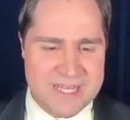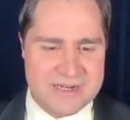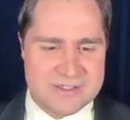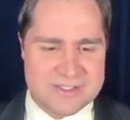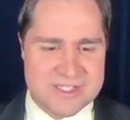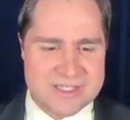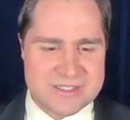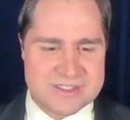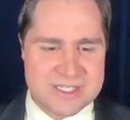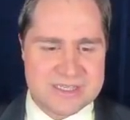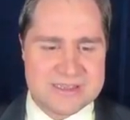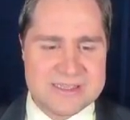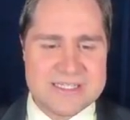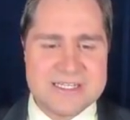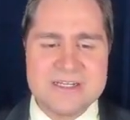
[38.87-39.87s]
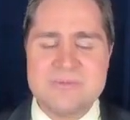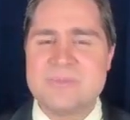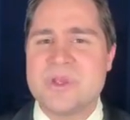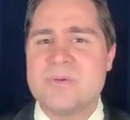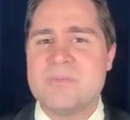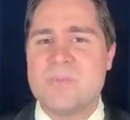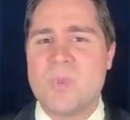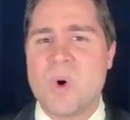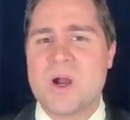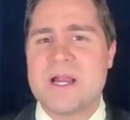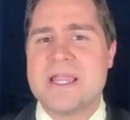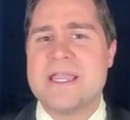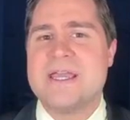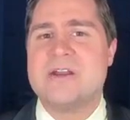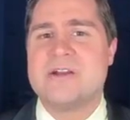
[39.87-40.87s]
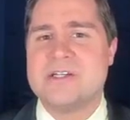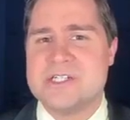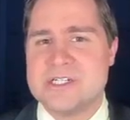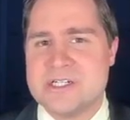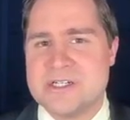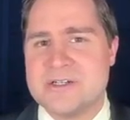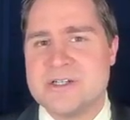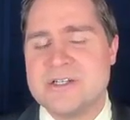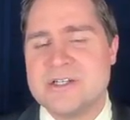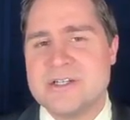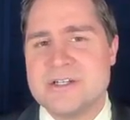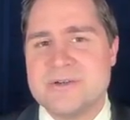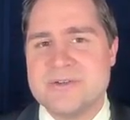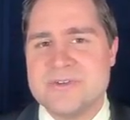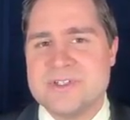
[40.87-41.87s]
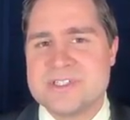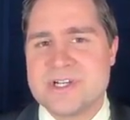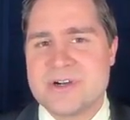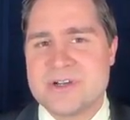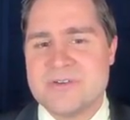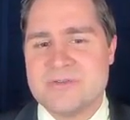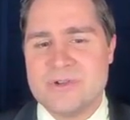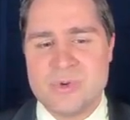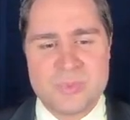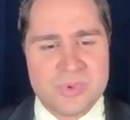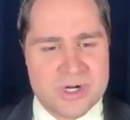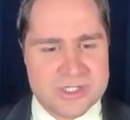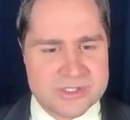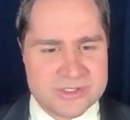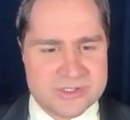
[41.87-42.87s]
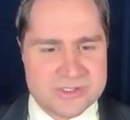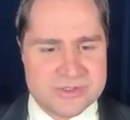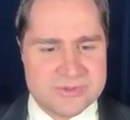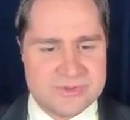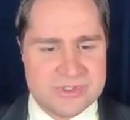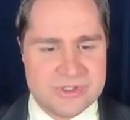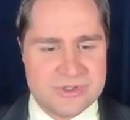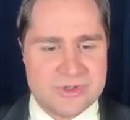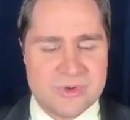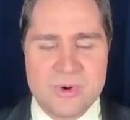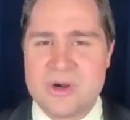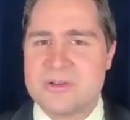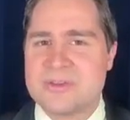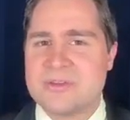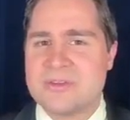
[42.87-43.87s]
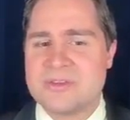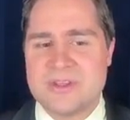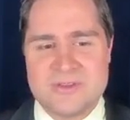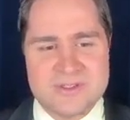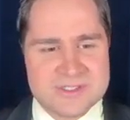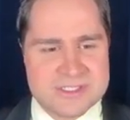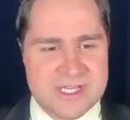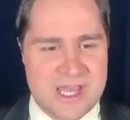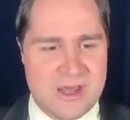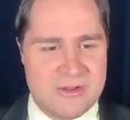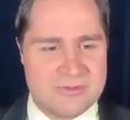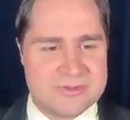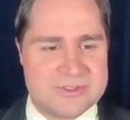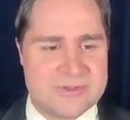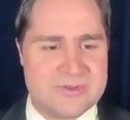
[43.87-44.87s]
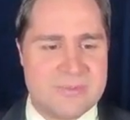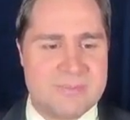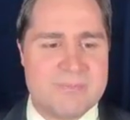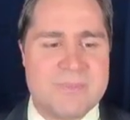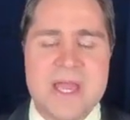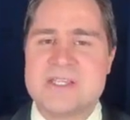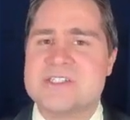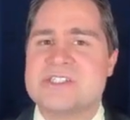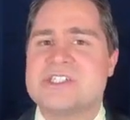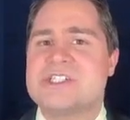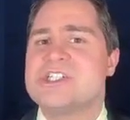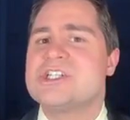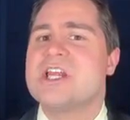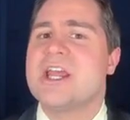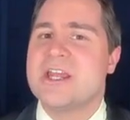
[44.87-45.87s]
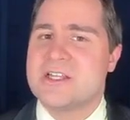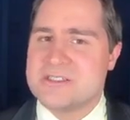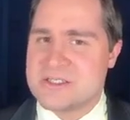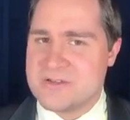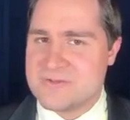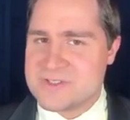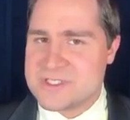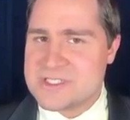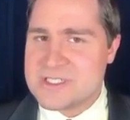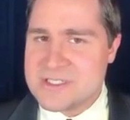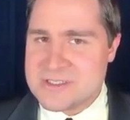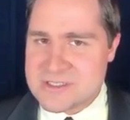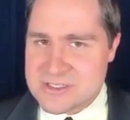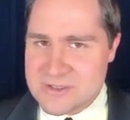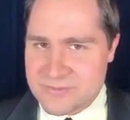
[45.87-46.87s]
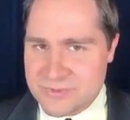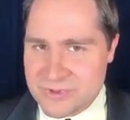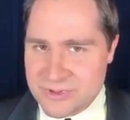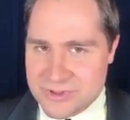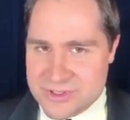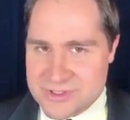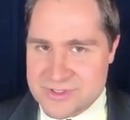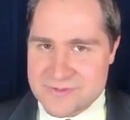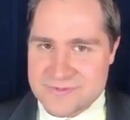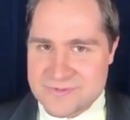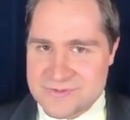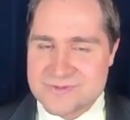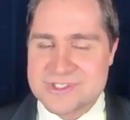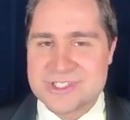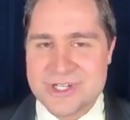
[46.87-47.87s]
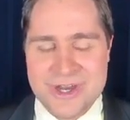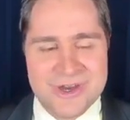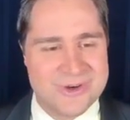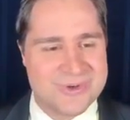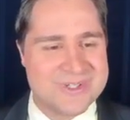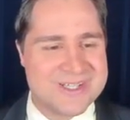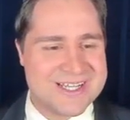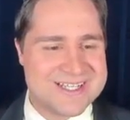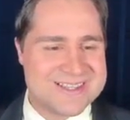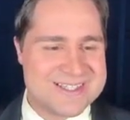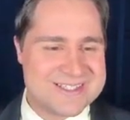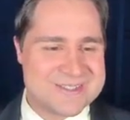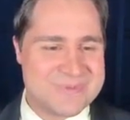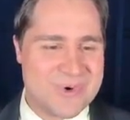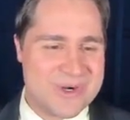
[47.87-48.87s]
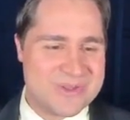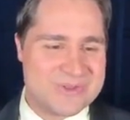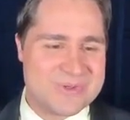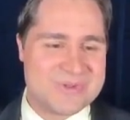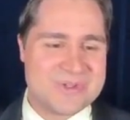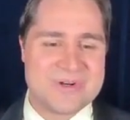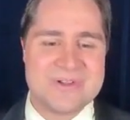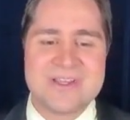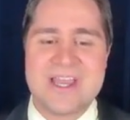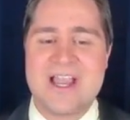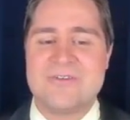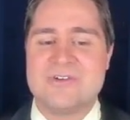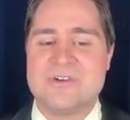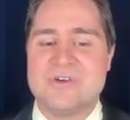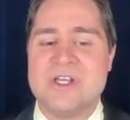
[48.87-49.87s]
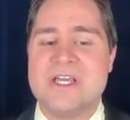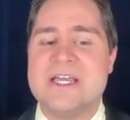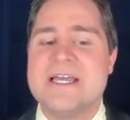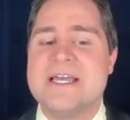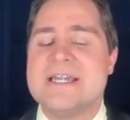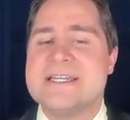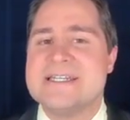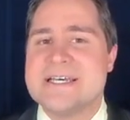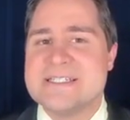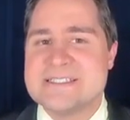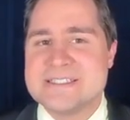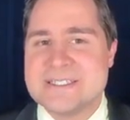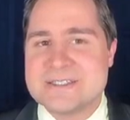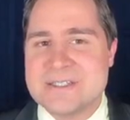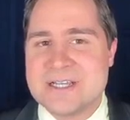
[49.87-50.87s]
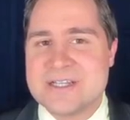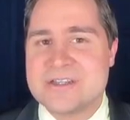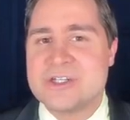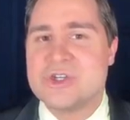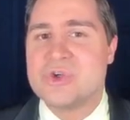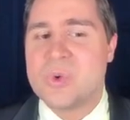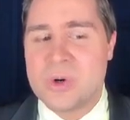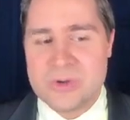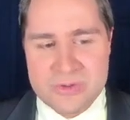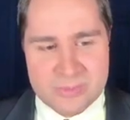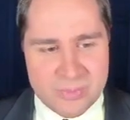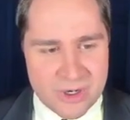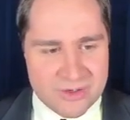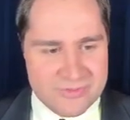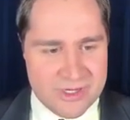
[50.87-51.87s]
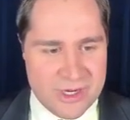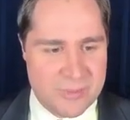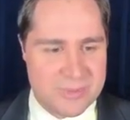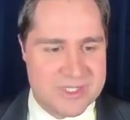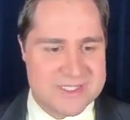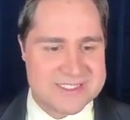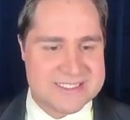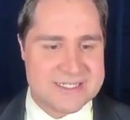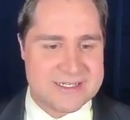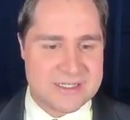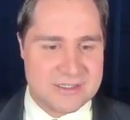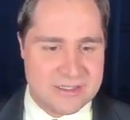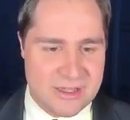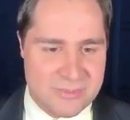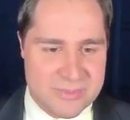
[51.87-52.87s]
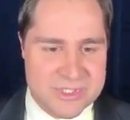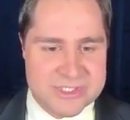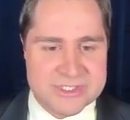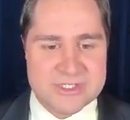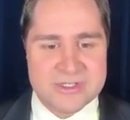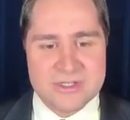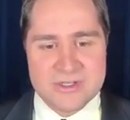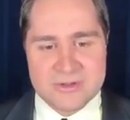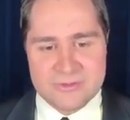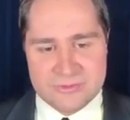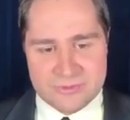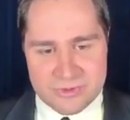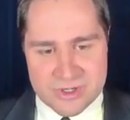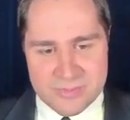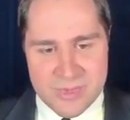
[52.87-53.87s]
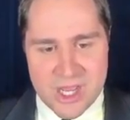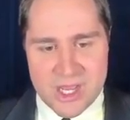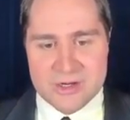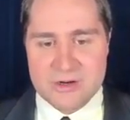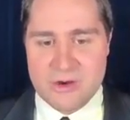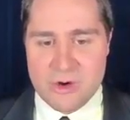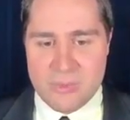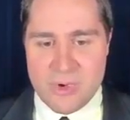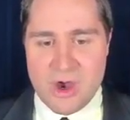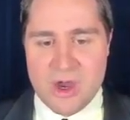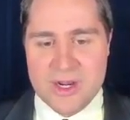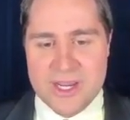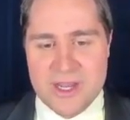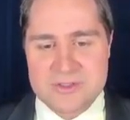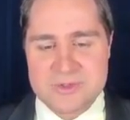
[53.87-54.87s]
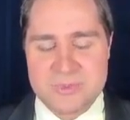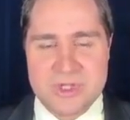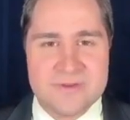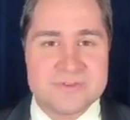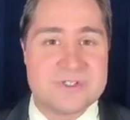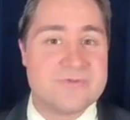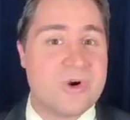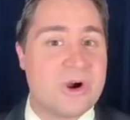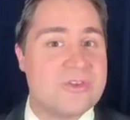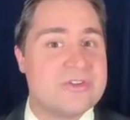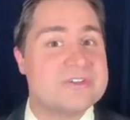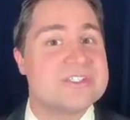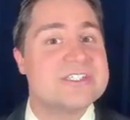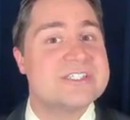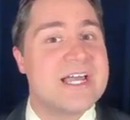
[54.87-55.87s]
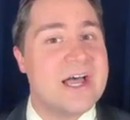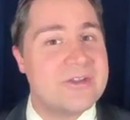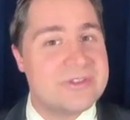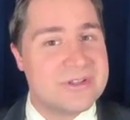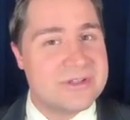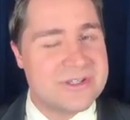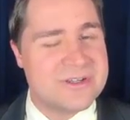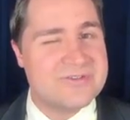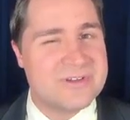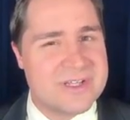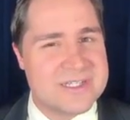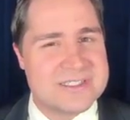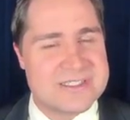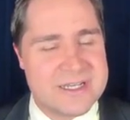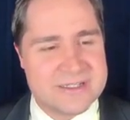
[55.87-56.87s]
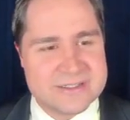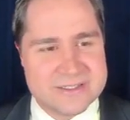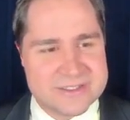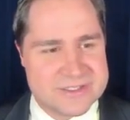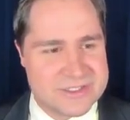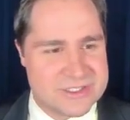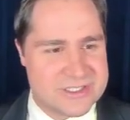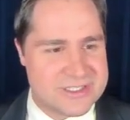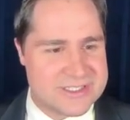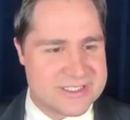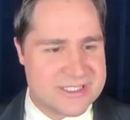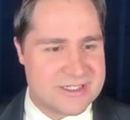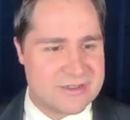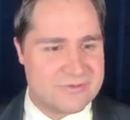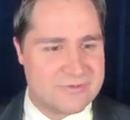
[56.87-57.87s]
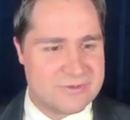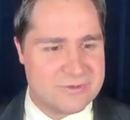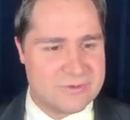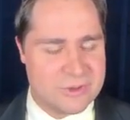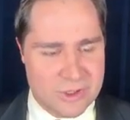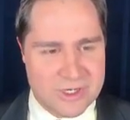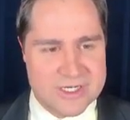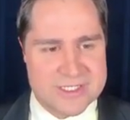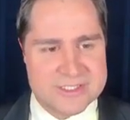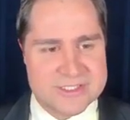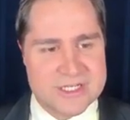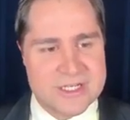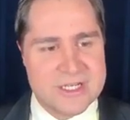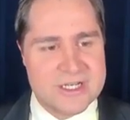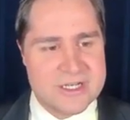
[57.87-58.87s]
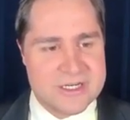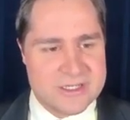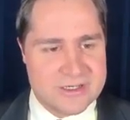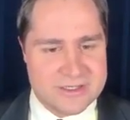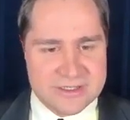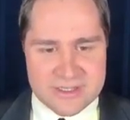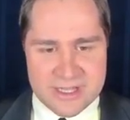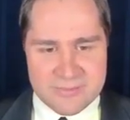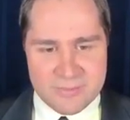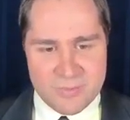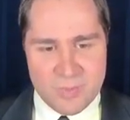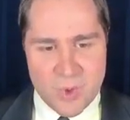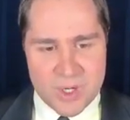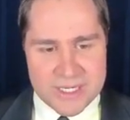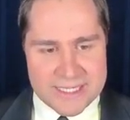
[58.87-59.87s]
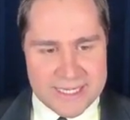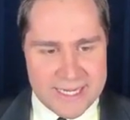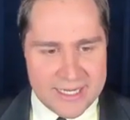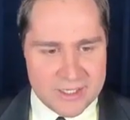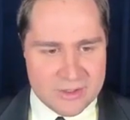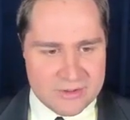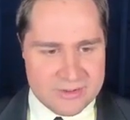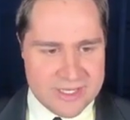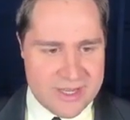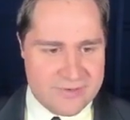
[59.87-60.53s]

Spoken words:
And it looks like there's a little bit more energy with this area of low pressure to the north than the south. So the best chance of seeing some flurries of snow late this morning through the early afternoon does look like the northern part of the area, places like Columbus, Fremont, Omaha, Council Bluffs. The farther south you live, the less likely it is that you're going to see any flurries during the late morning and early